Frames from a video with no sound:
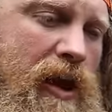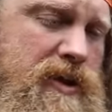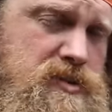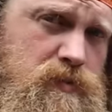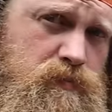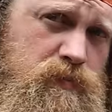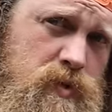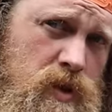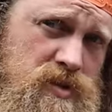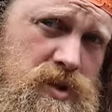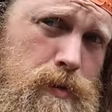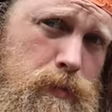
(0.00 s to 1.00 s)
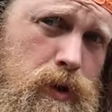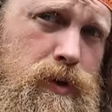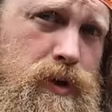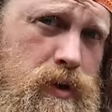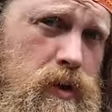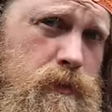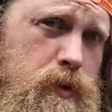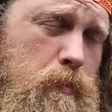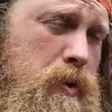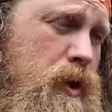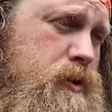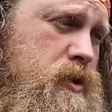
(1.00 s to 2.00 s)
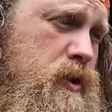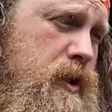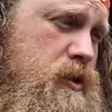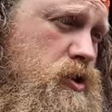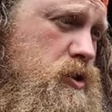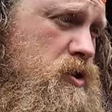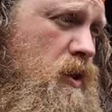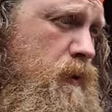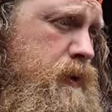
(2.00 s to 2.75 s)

has a, a, steep learning curve compared to like just